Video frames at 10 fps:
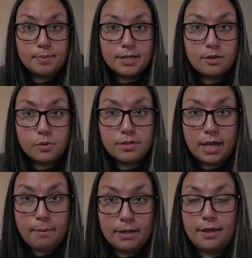obsessed with
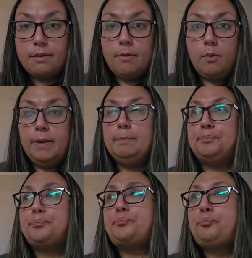salmon at the moment,
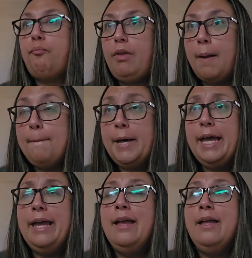
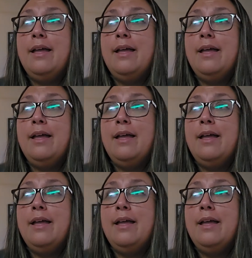but